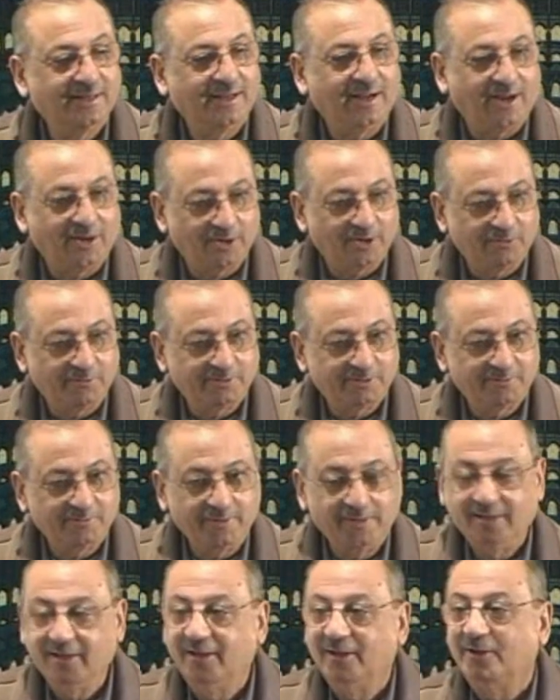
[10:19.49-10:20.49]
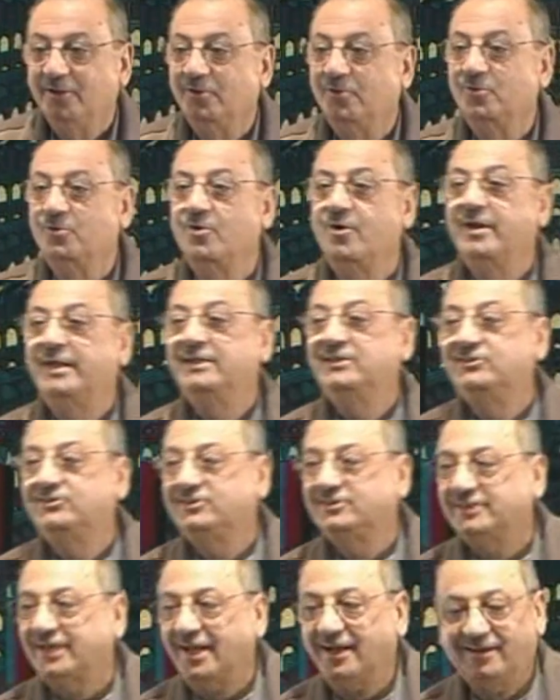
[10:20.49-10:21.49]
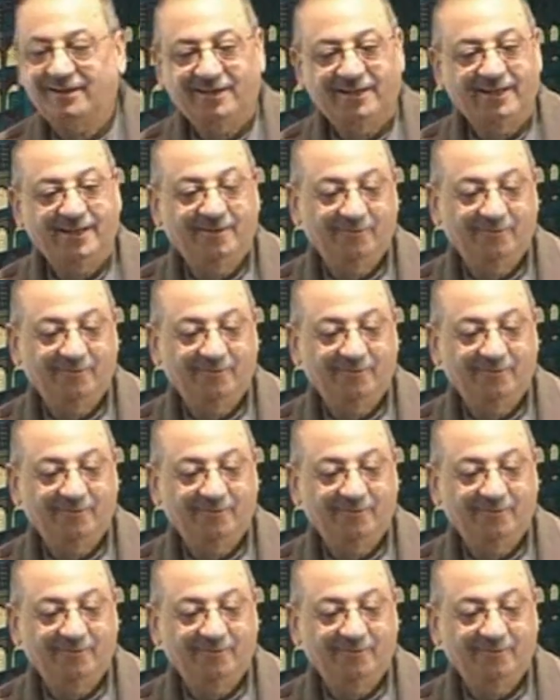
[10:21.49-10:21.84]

Are you with me? You know exactly